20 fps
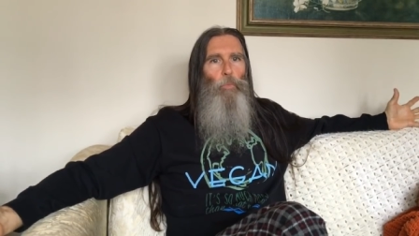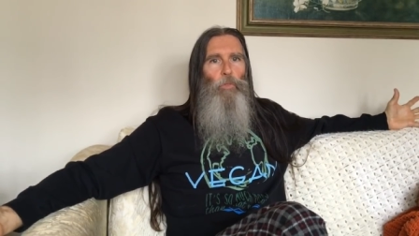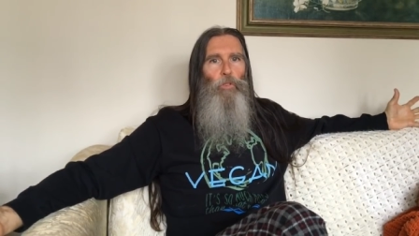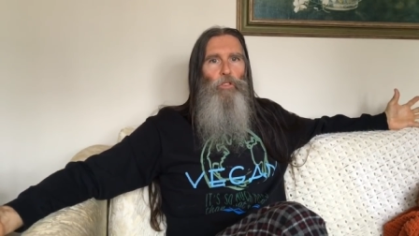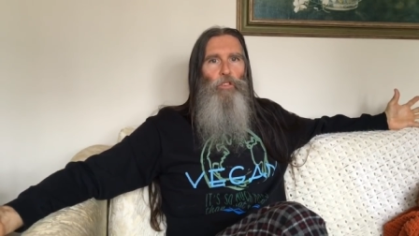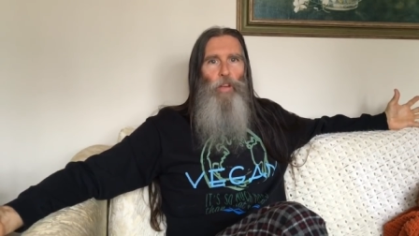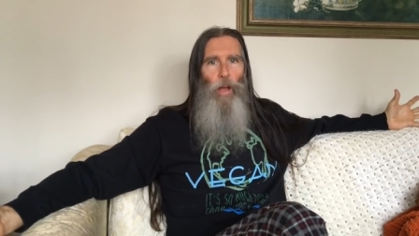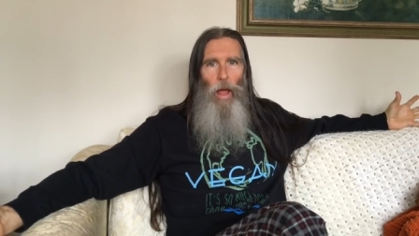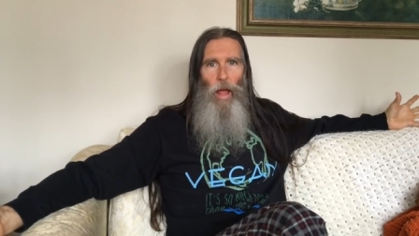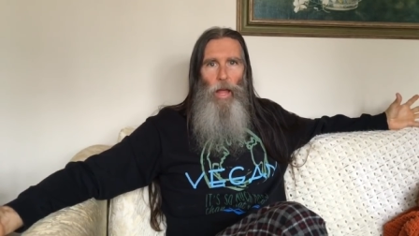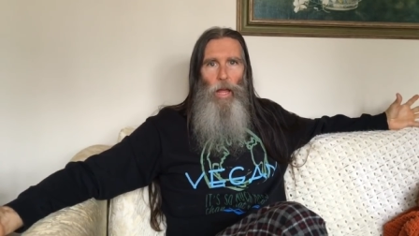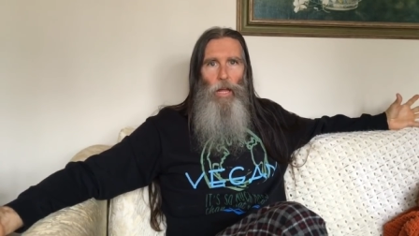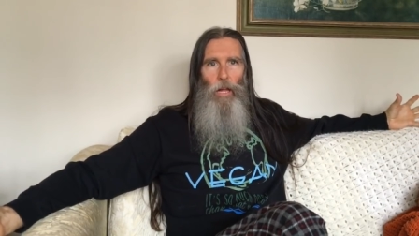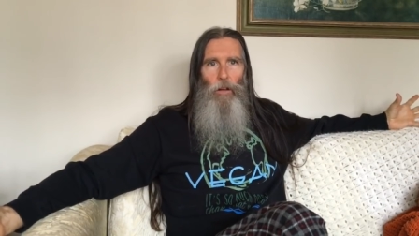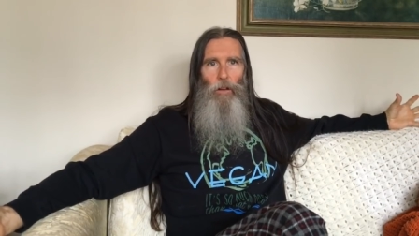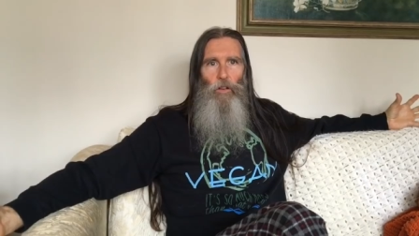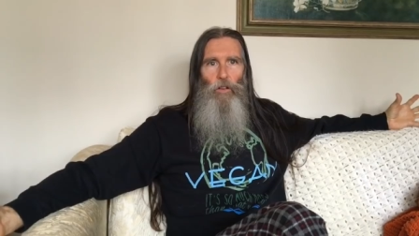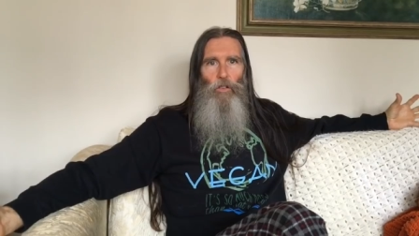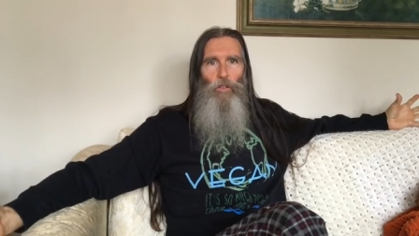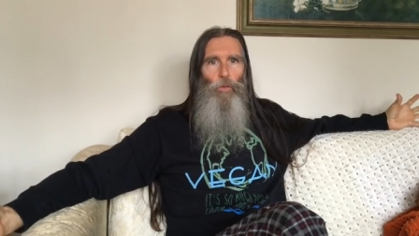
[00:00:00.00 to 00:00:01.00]

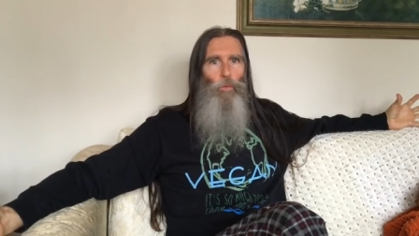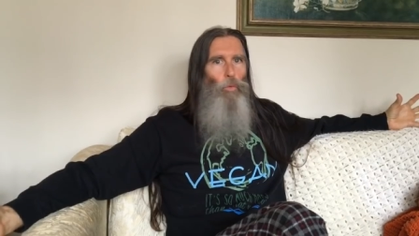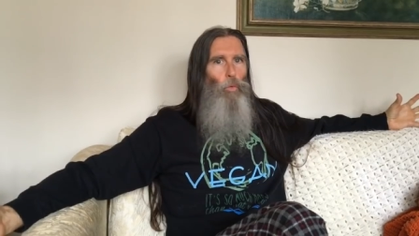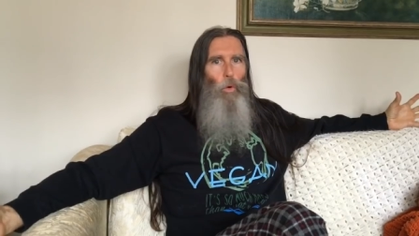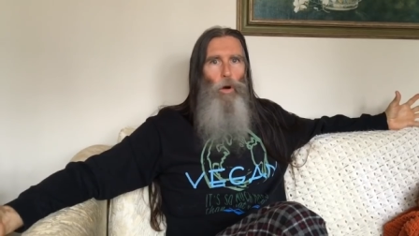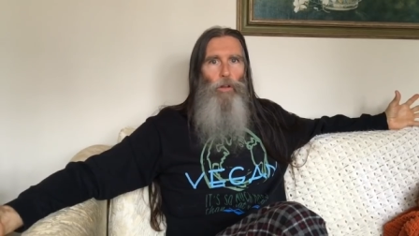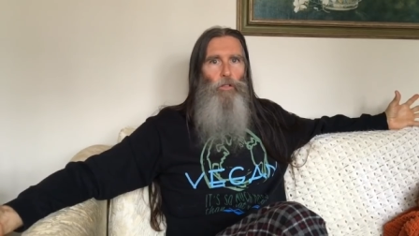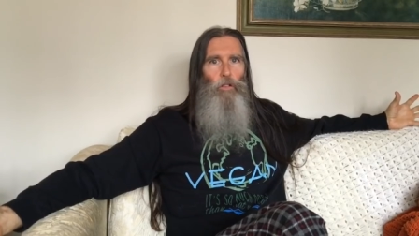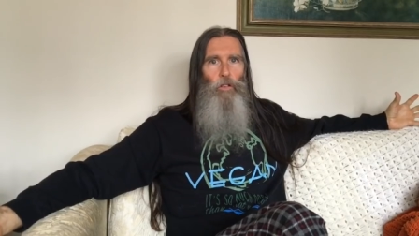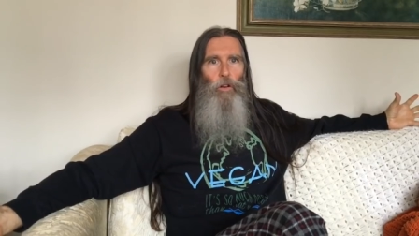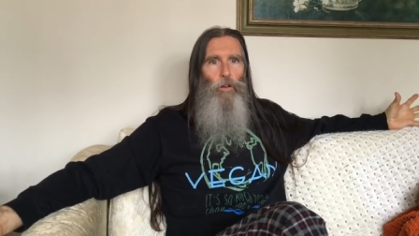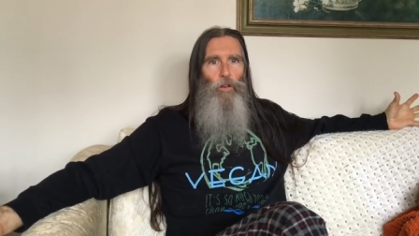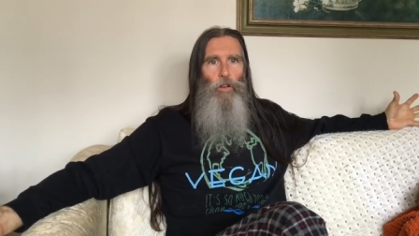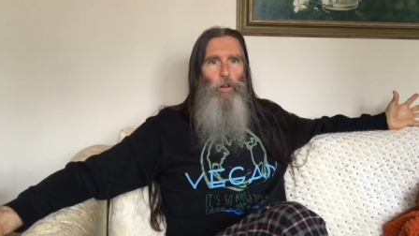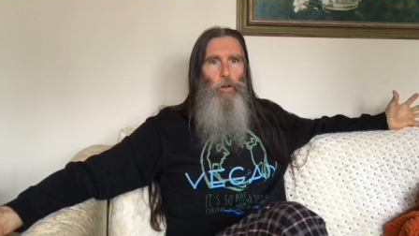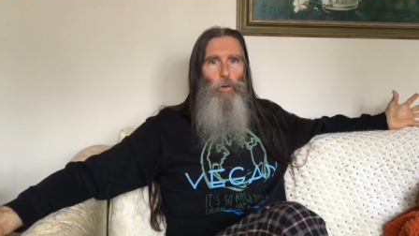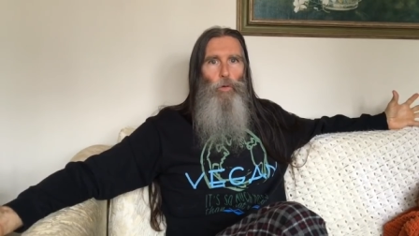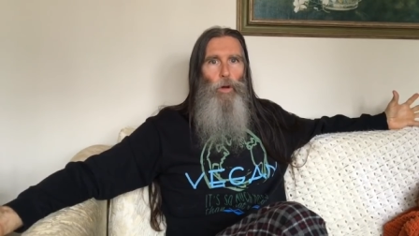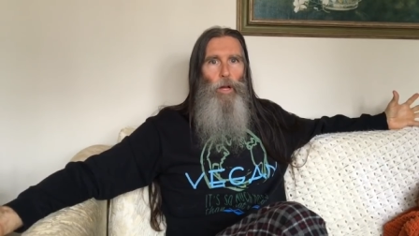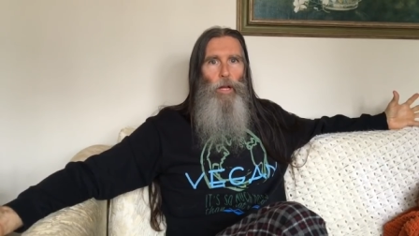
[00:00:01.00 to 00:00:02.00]
change what you're
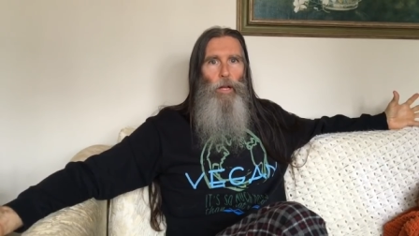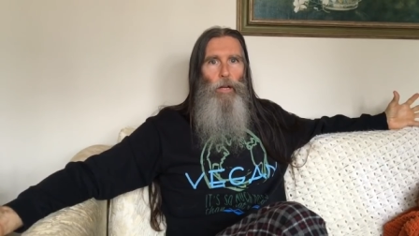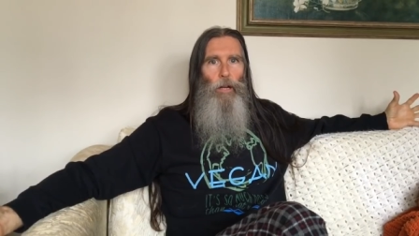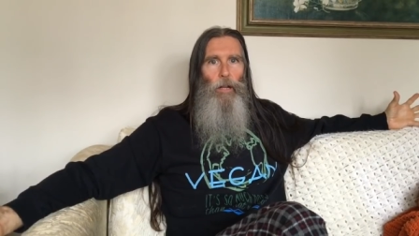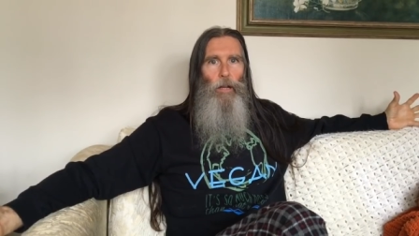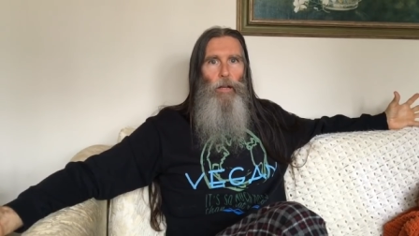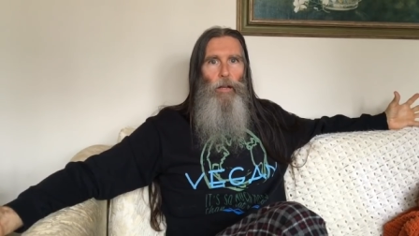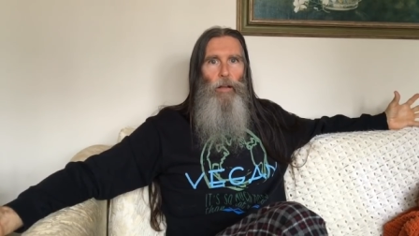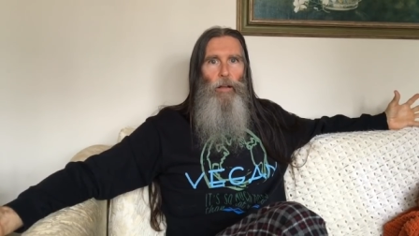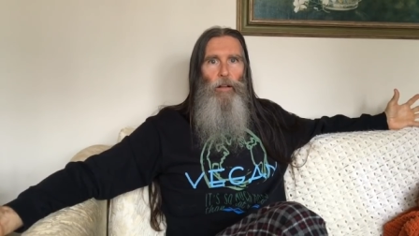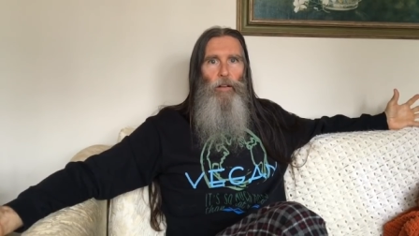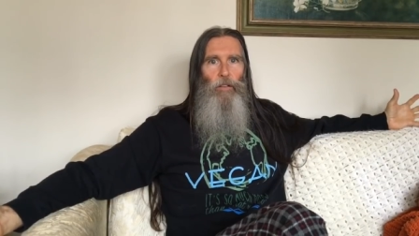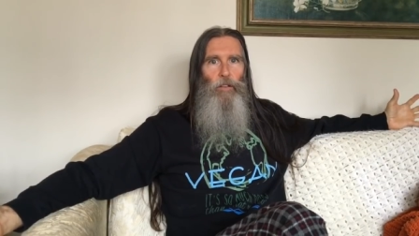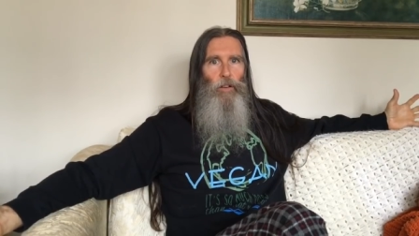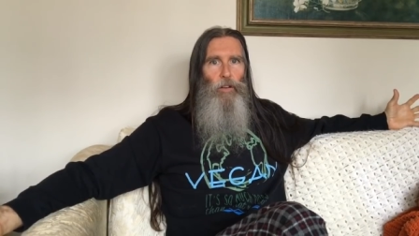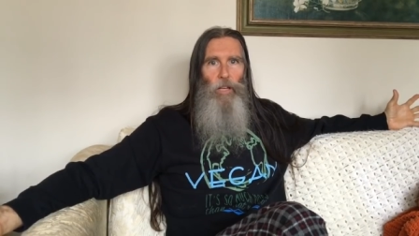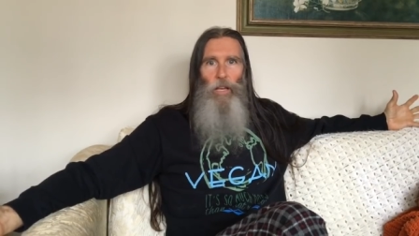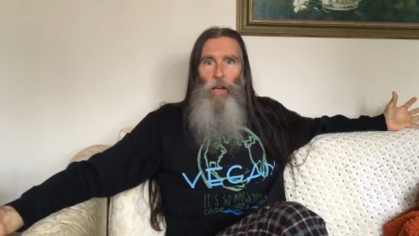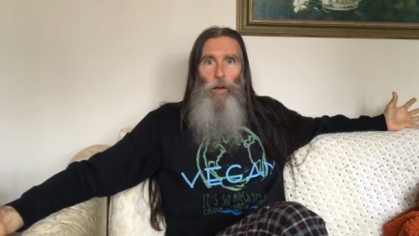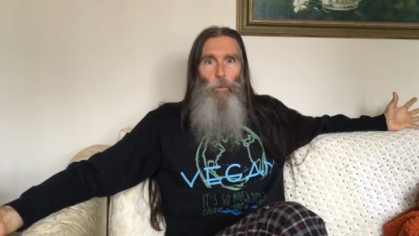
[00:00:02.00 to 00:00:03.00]
doing
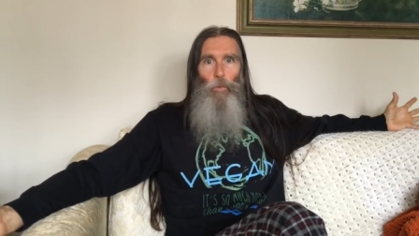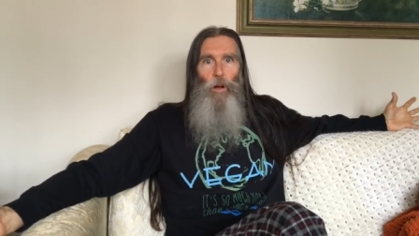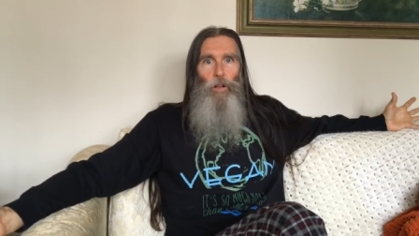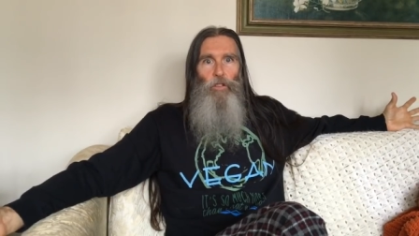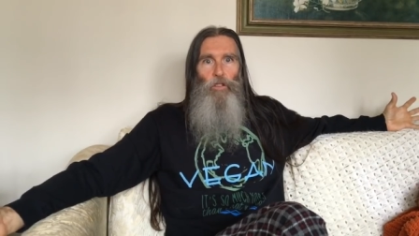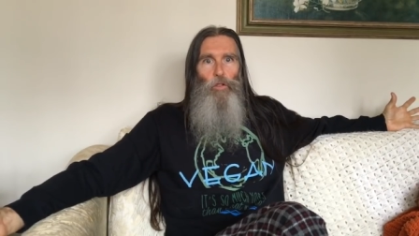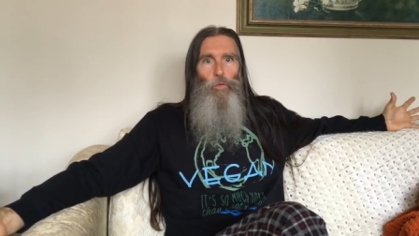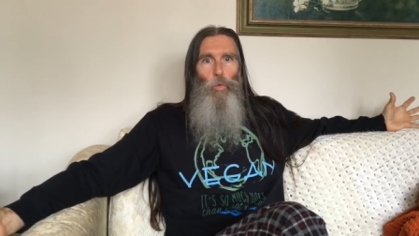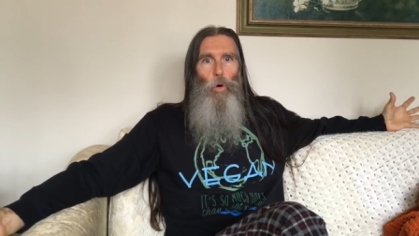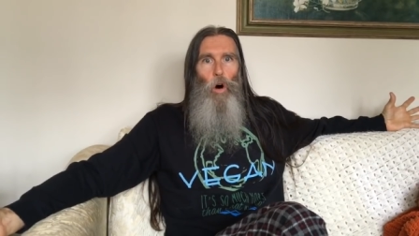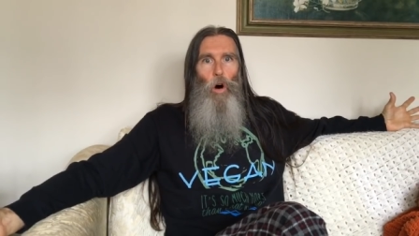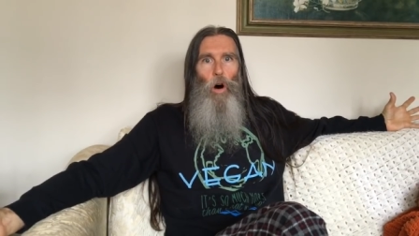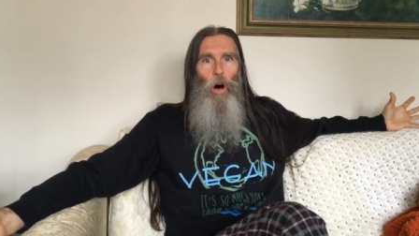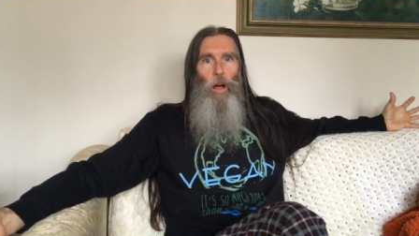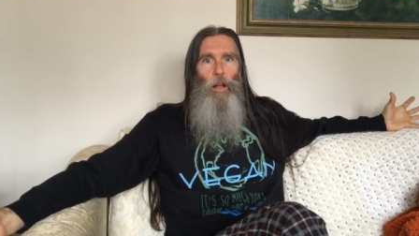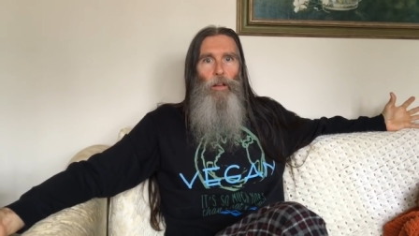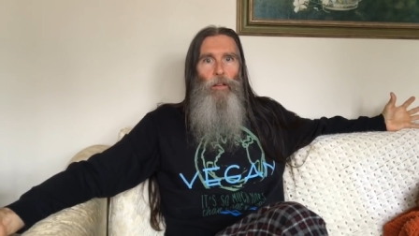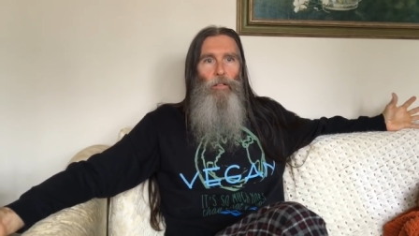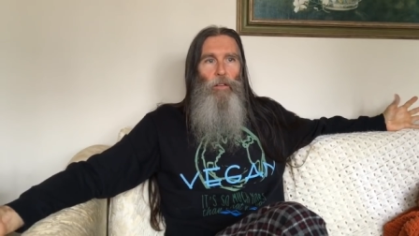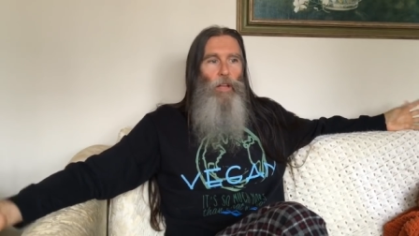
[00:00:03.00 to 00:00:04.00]
to get what you want.